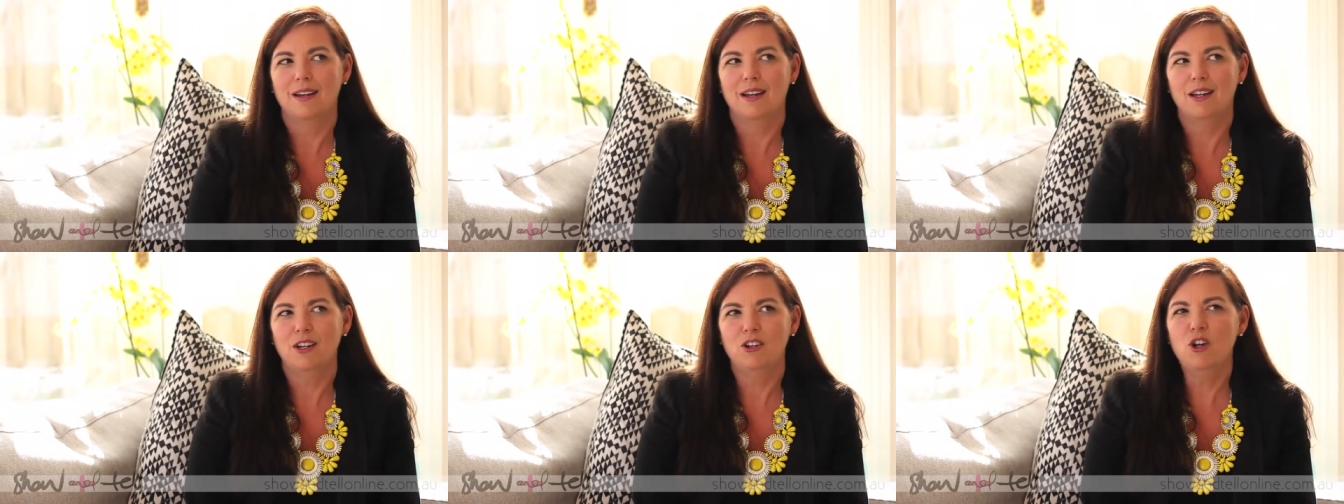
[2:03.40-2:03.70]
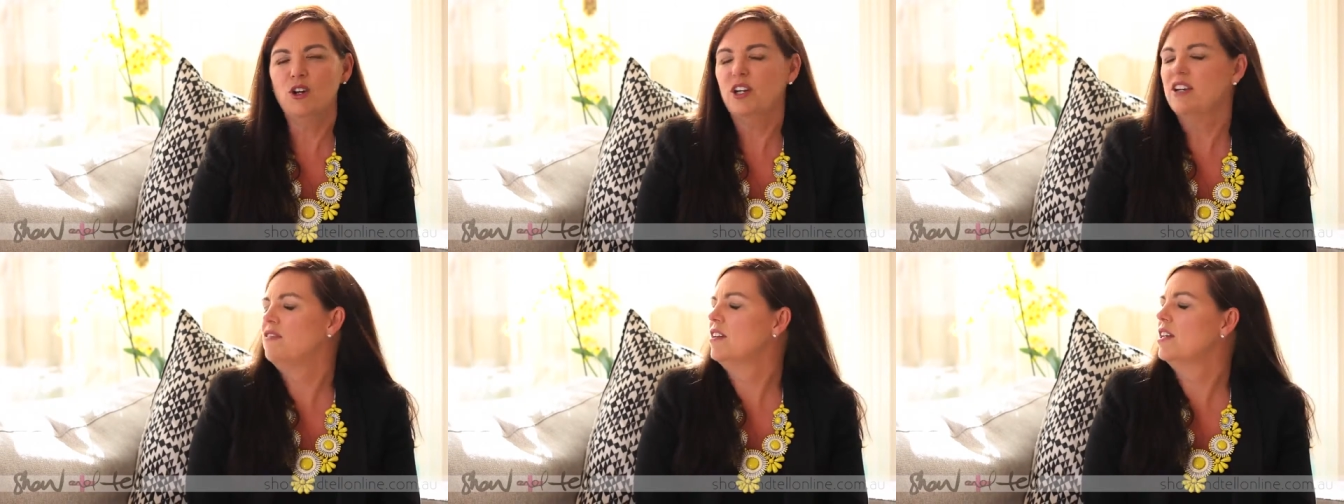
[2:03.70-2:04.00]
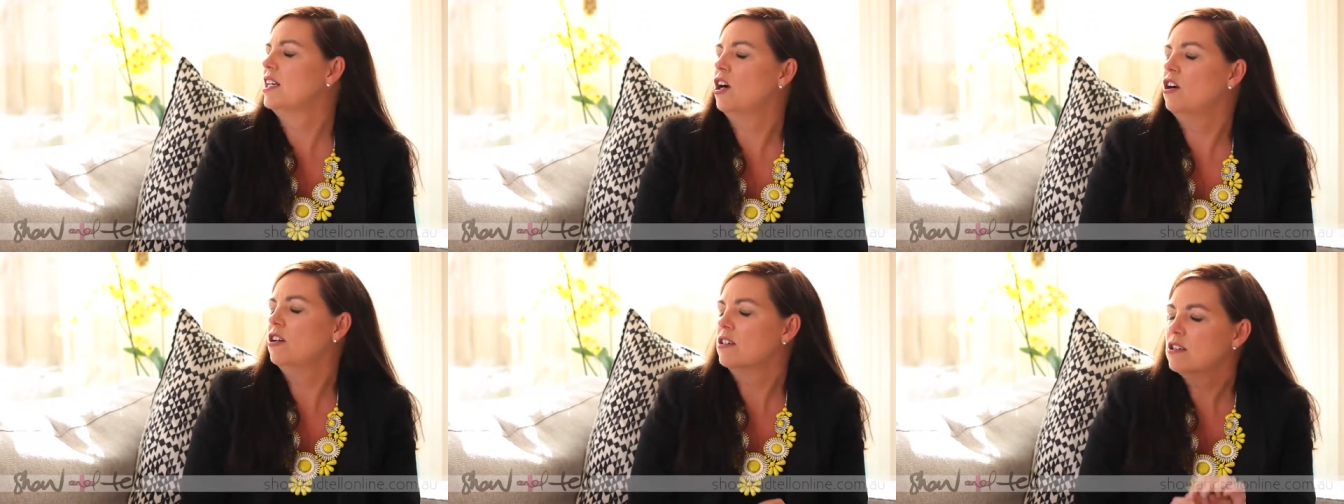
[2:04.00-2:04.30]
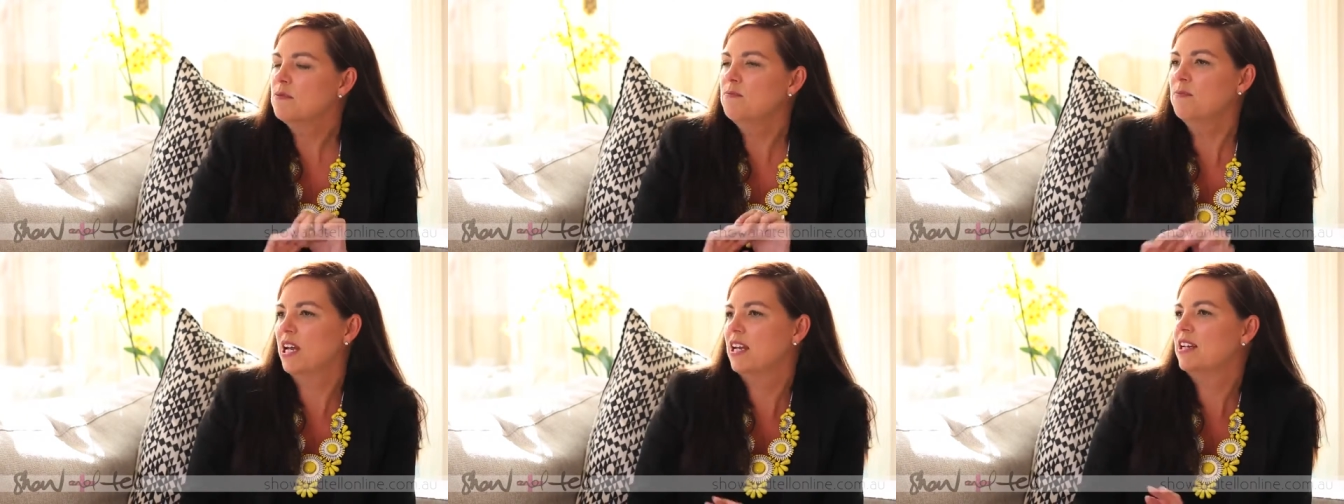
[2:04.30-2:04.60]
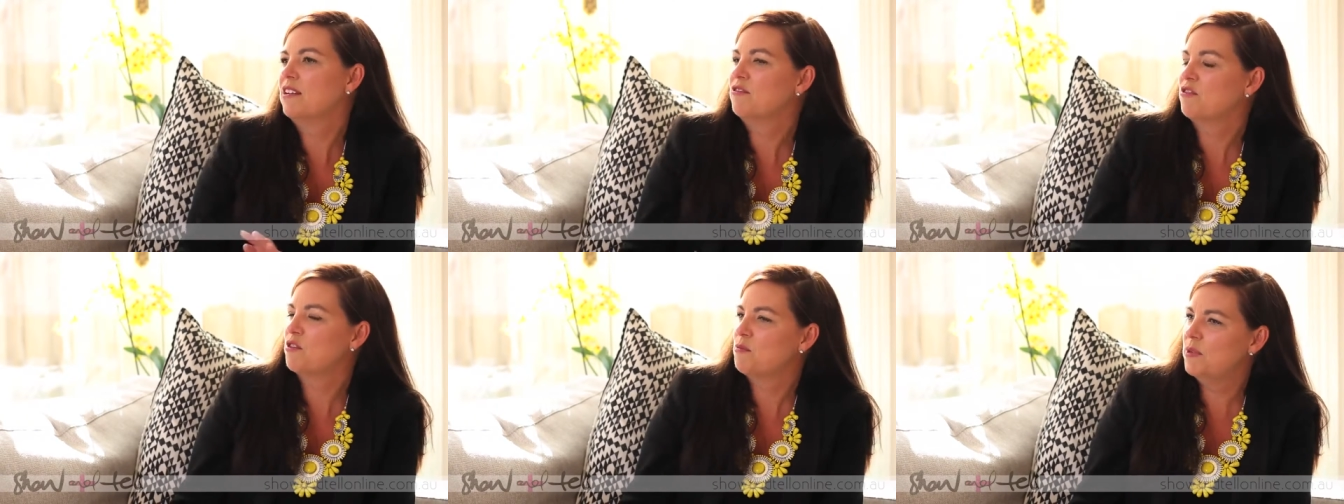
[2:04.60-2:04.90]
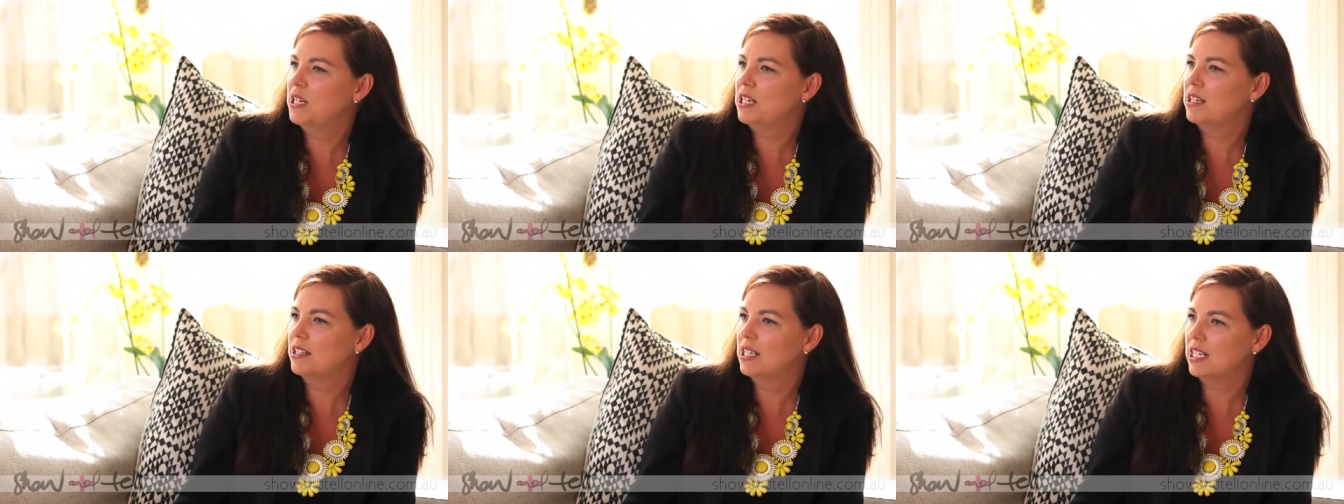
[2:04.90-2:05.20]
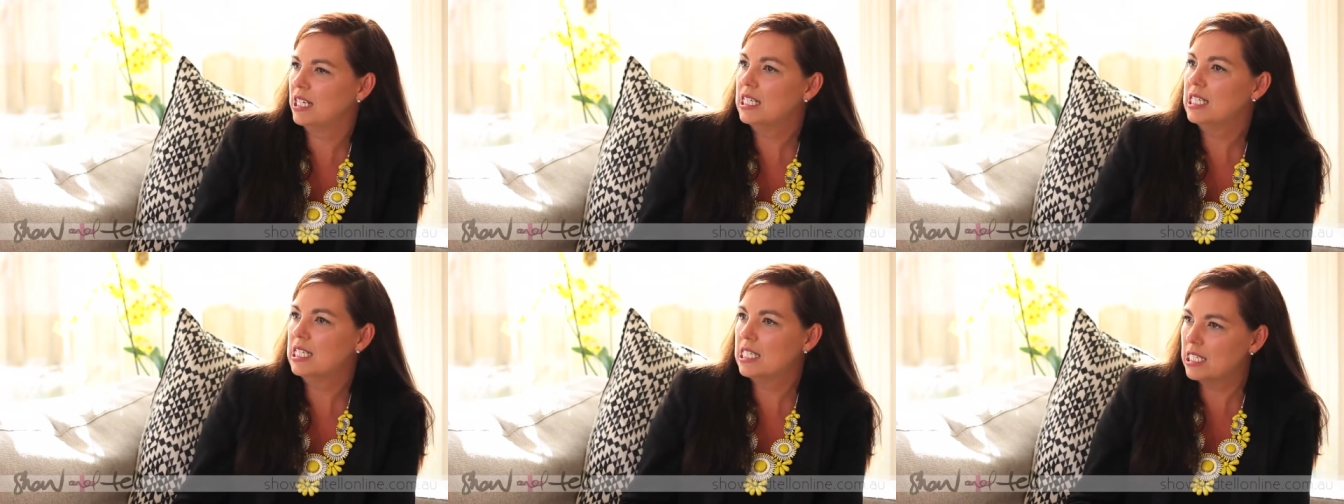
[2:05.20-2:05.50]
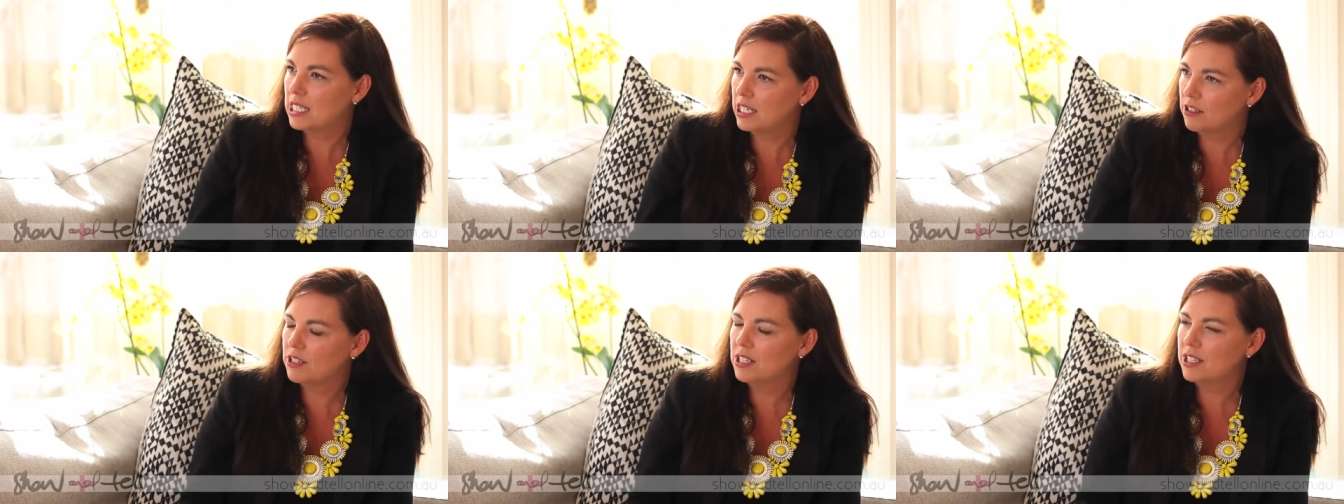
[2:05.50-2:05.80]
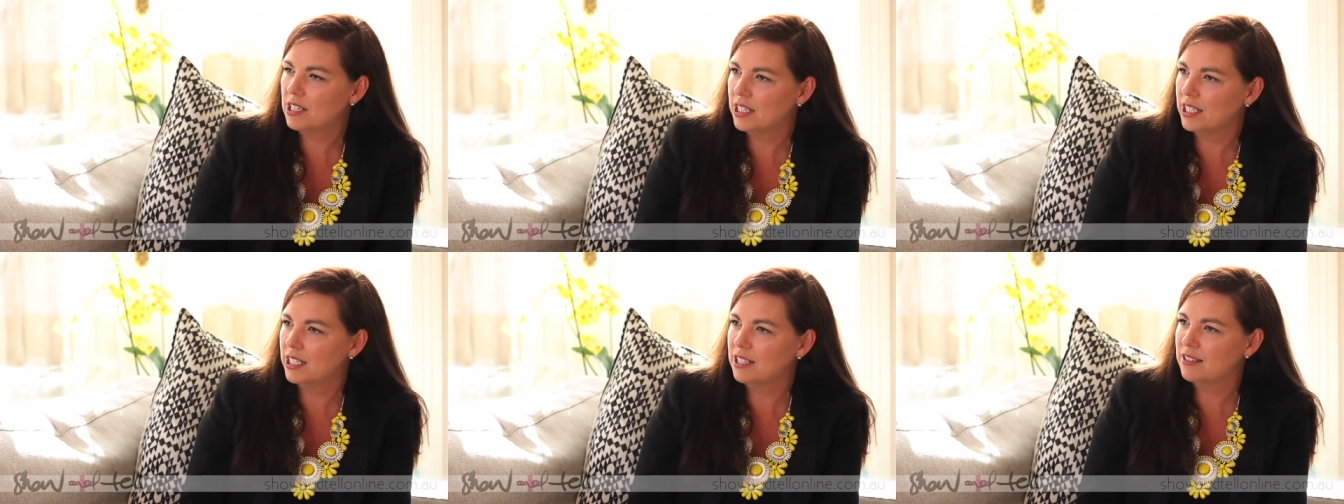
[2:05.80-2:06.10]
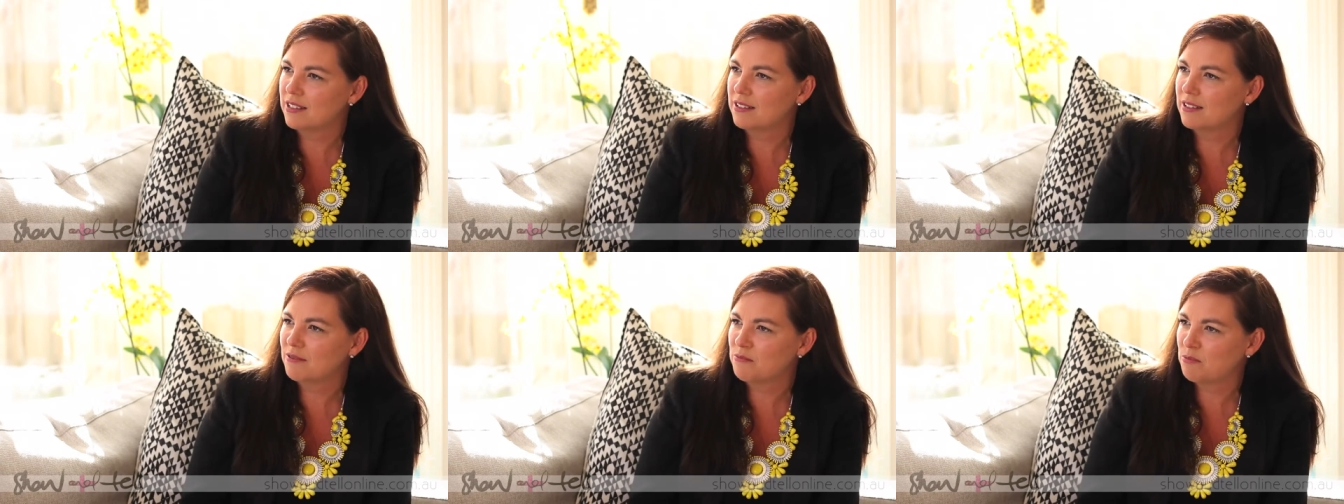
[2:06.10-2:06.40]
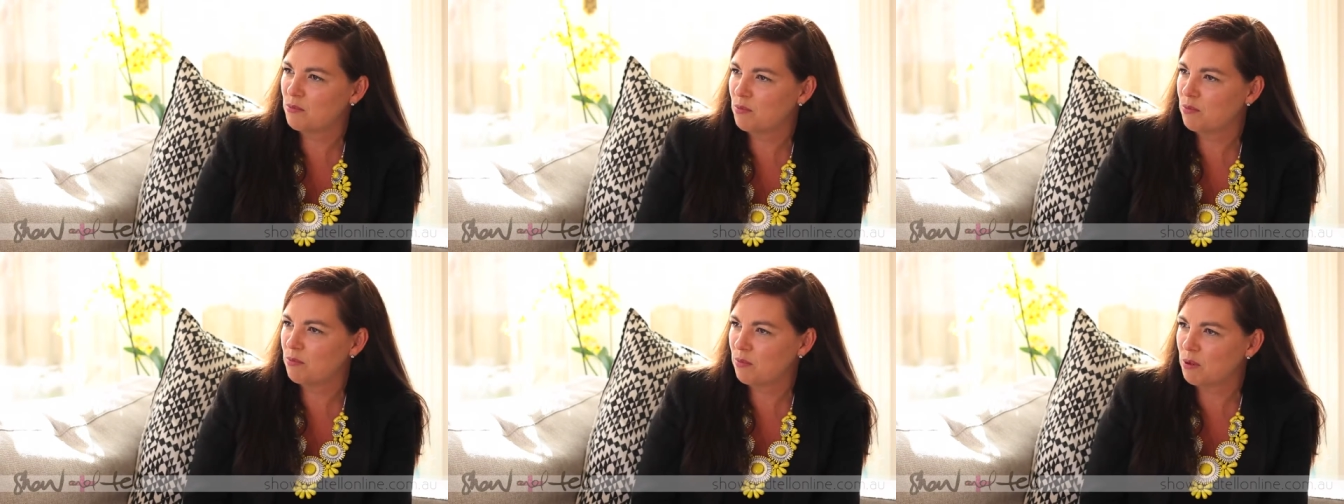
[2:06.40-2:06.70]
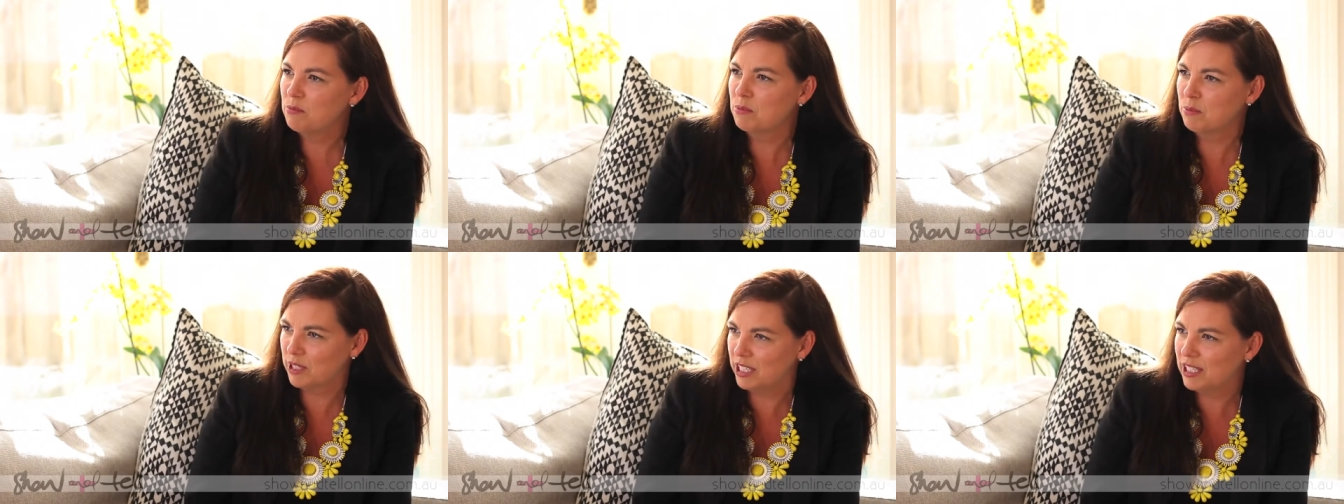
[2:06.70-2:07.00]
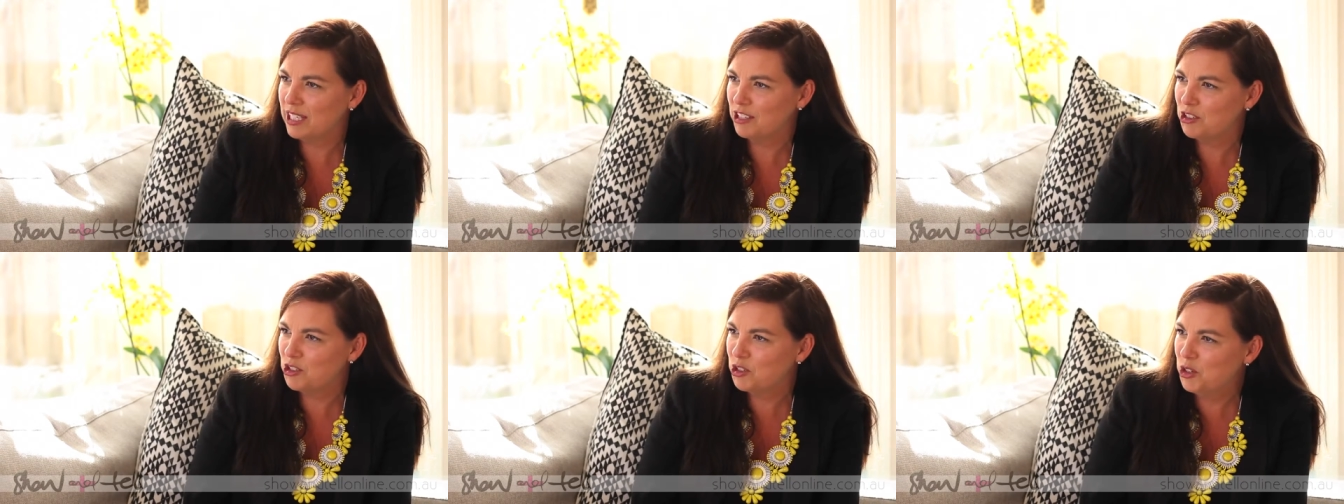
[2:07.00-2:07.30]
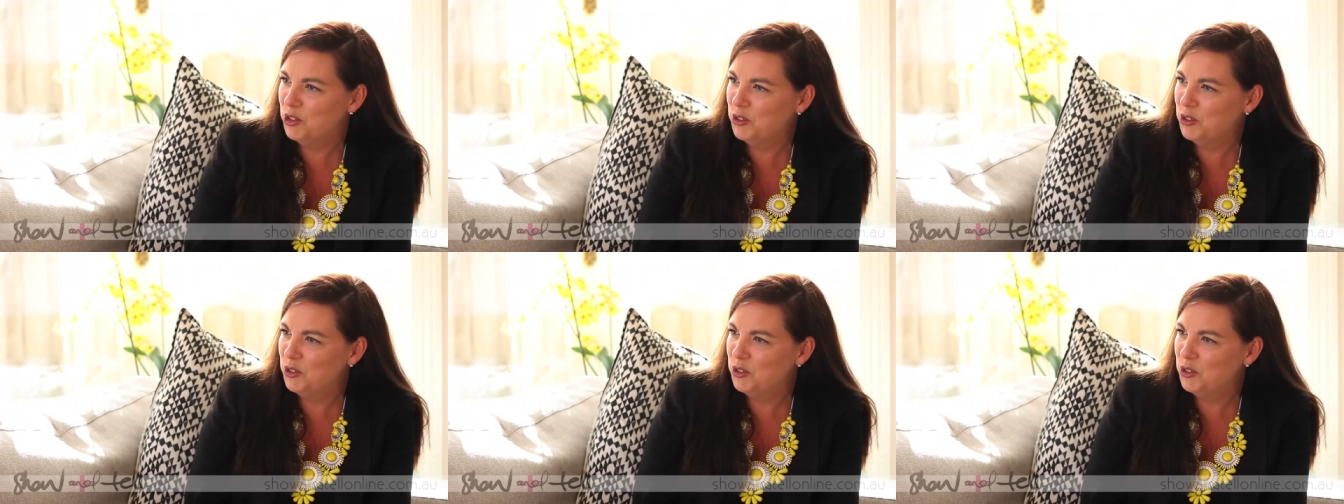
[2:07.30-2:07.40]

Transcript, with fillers: not even contemplating for a minute that it seriously is probably an issue.